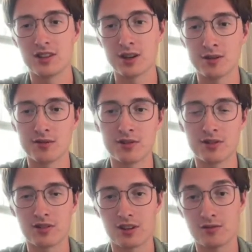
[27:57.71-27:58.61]
down only,
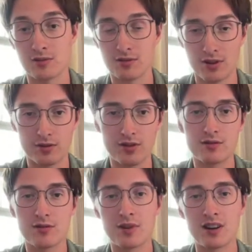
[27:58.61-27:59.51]
or like
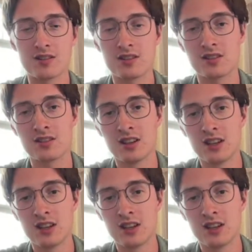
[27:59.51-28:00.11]
always rebalancing.